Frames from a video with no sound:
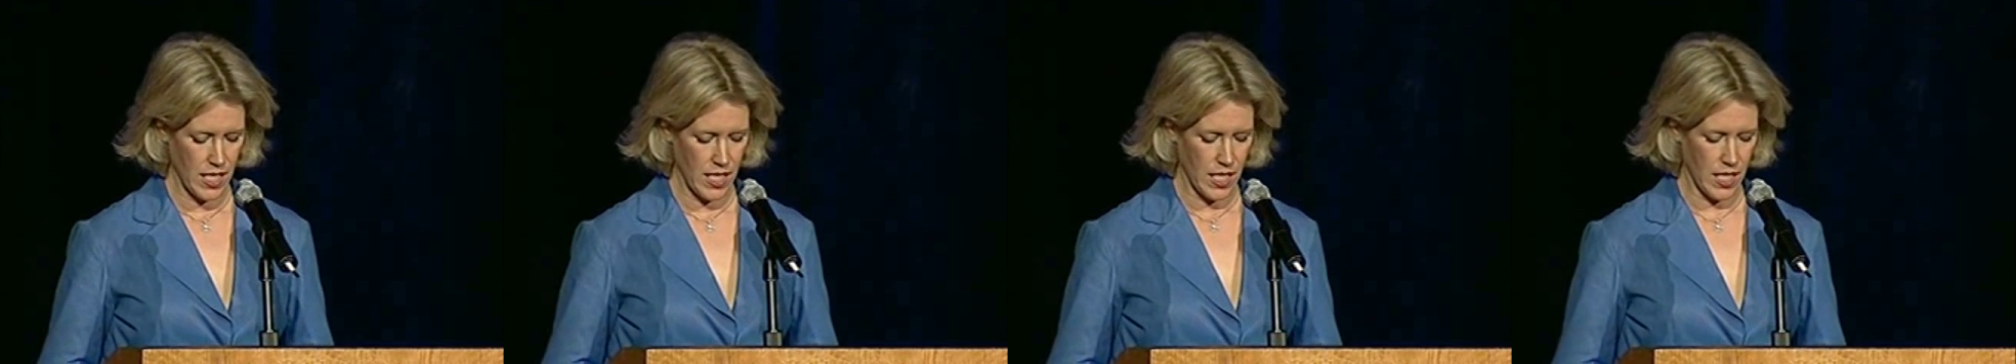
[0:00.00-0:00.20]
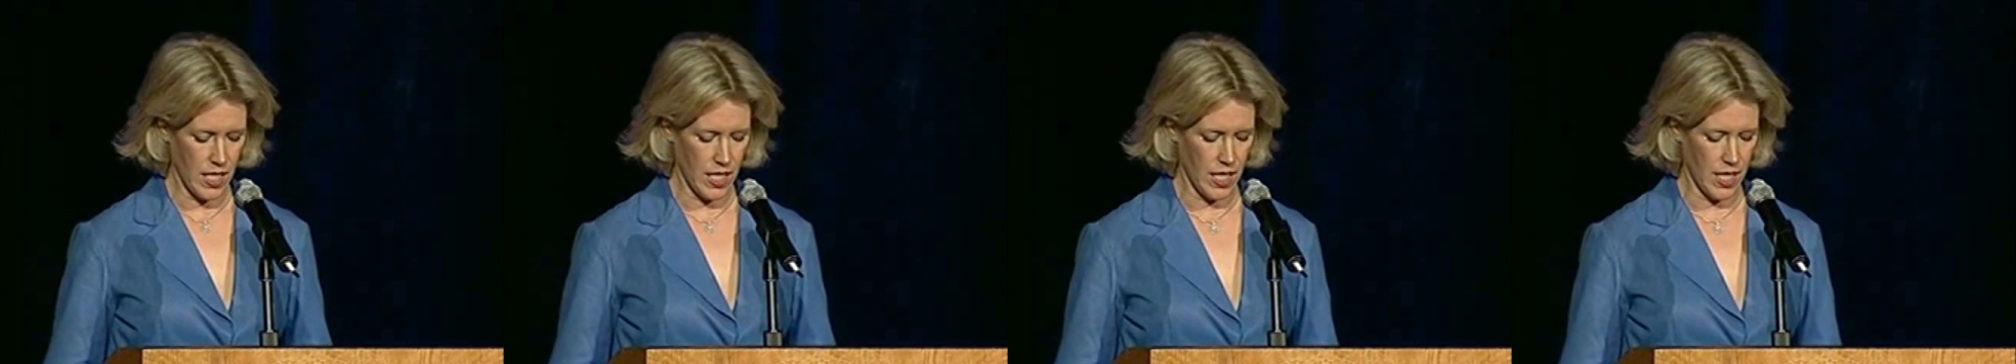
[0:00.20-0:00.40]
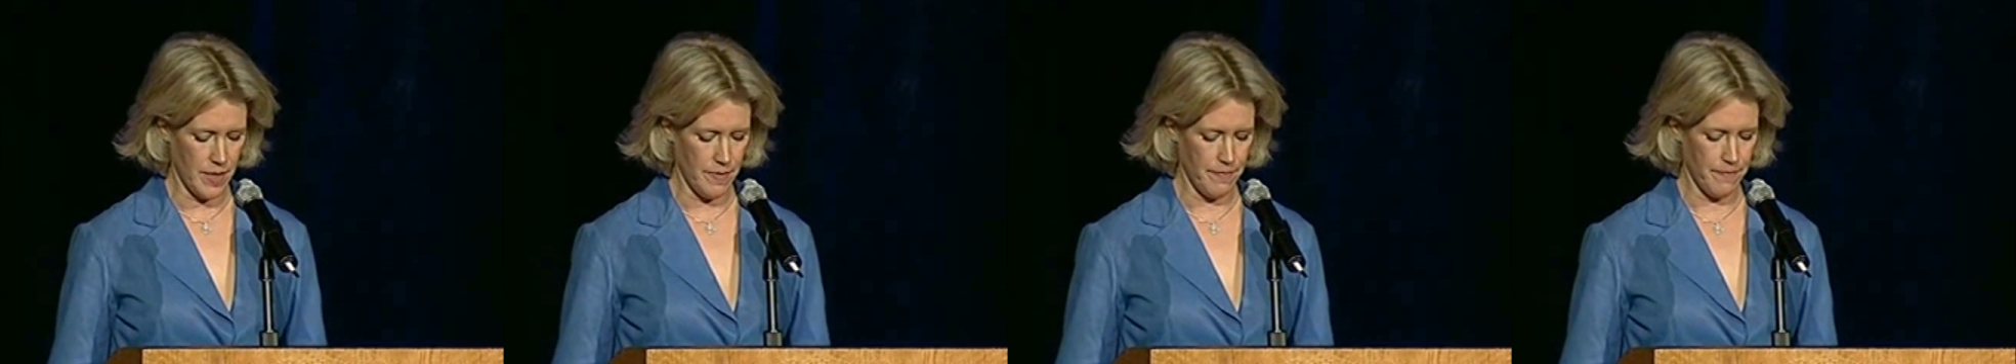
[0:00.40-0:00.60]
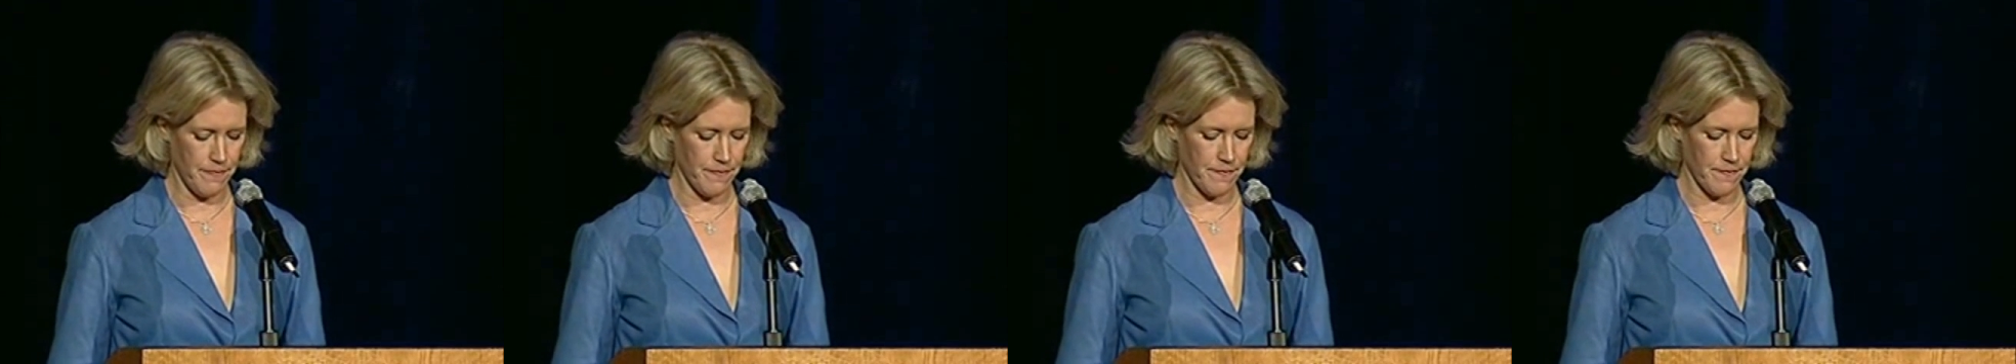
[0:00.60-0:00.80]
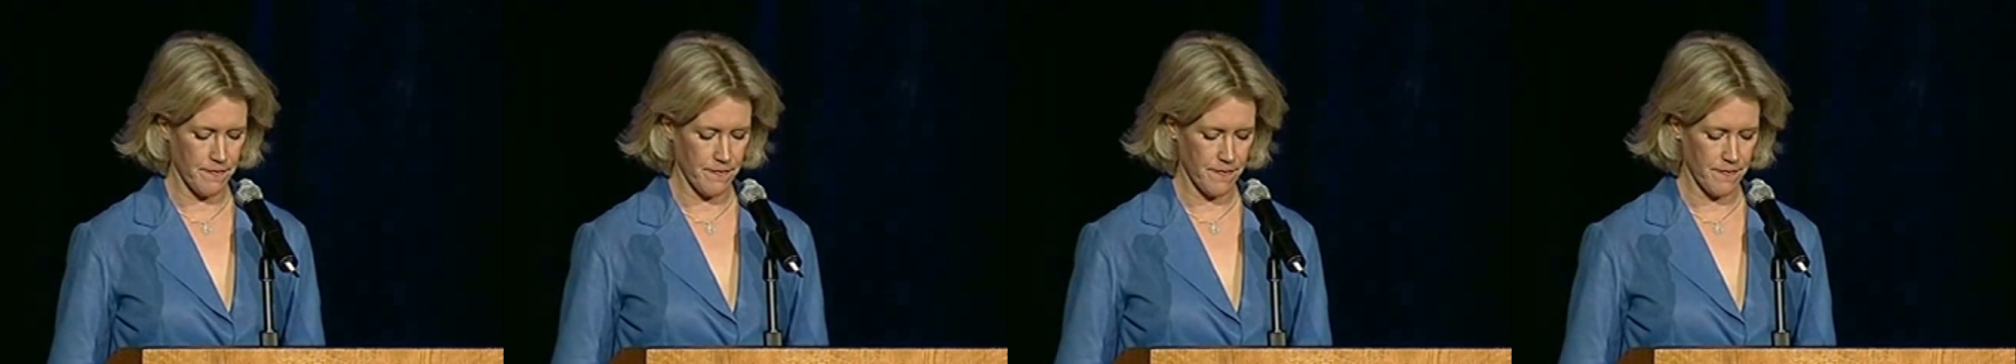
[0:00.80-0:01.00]

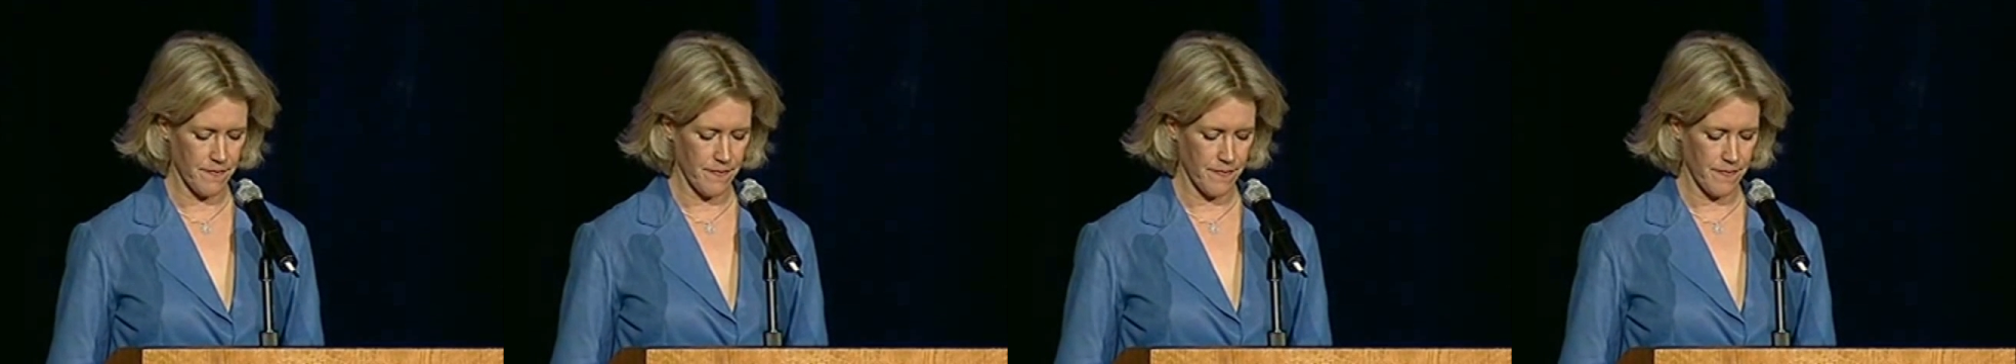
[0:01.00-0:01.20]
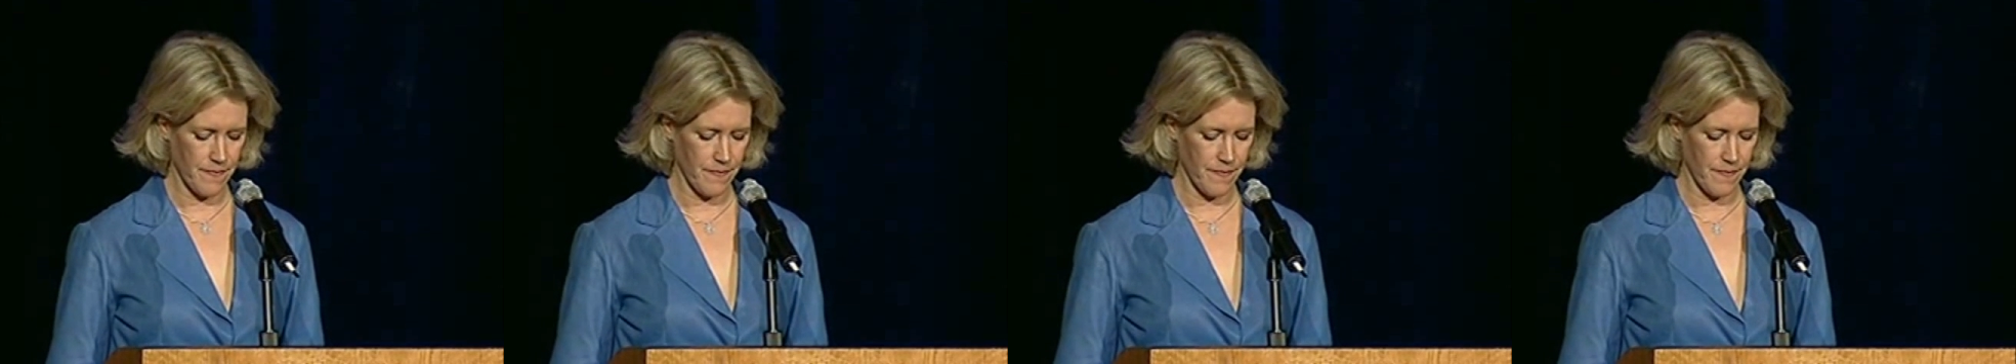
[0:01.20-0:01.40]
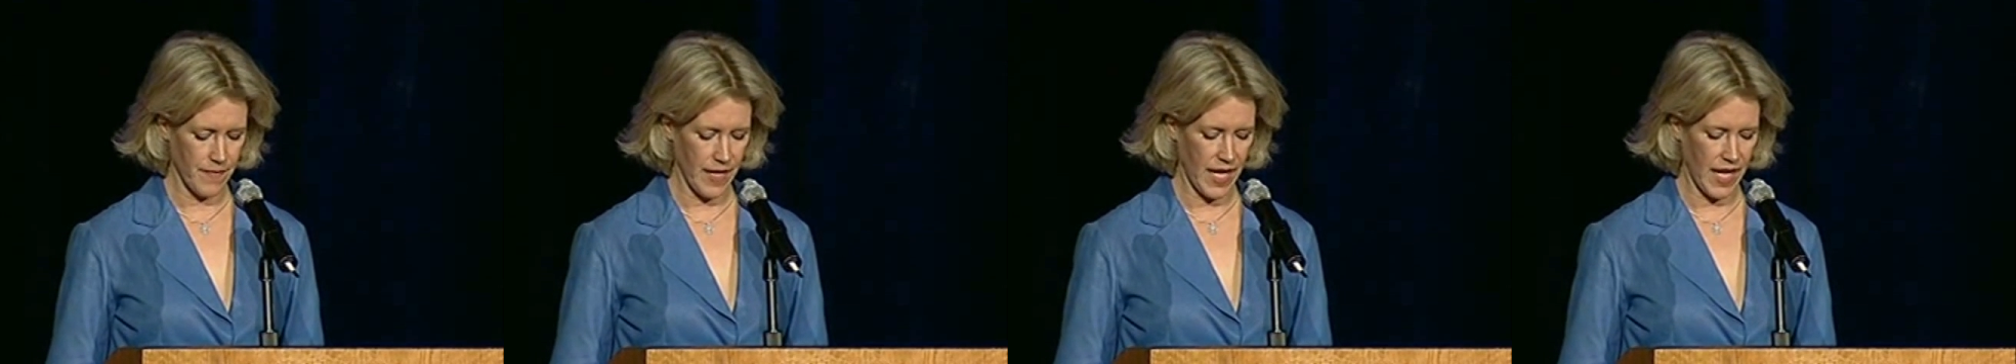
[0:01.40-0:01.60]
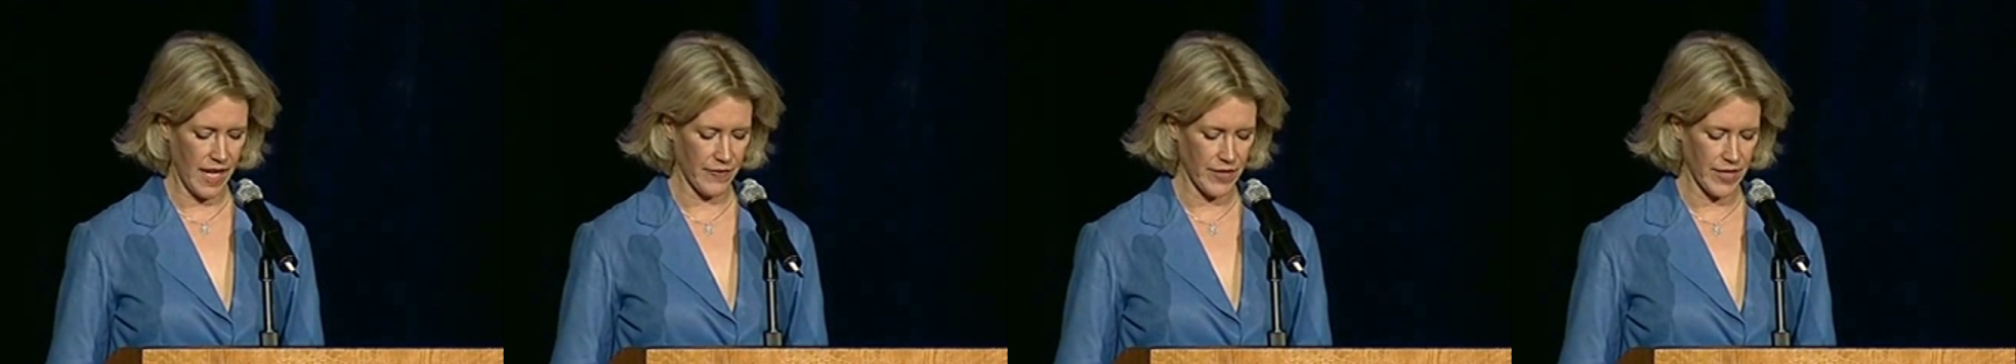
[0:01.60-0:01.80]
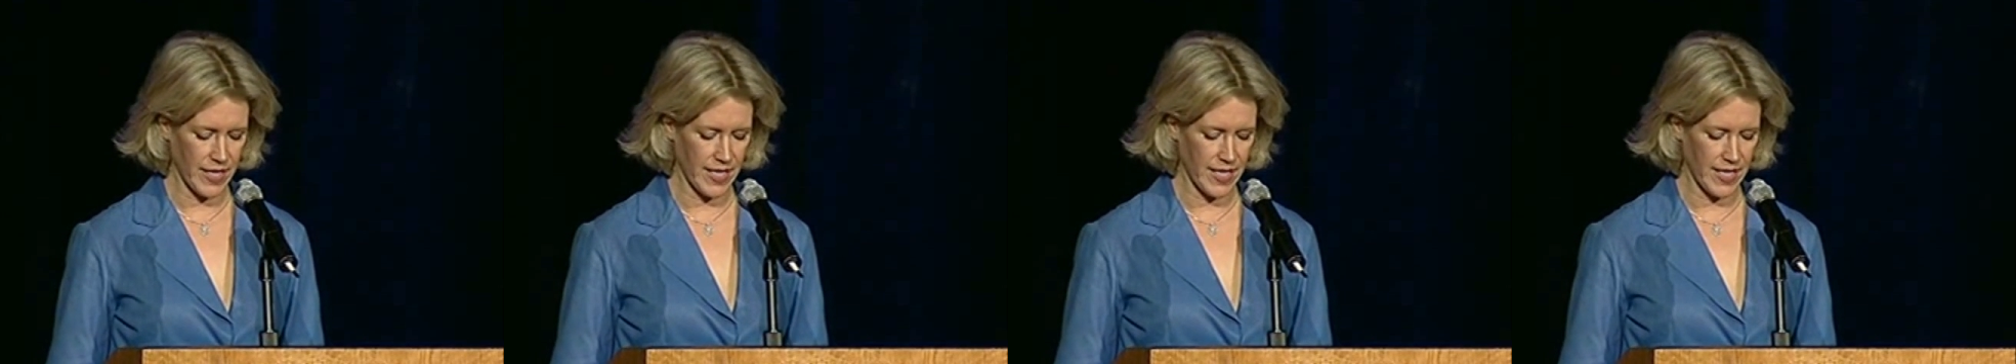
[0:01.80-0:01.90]
I have to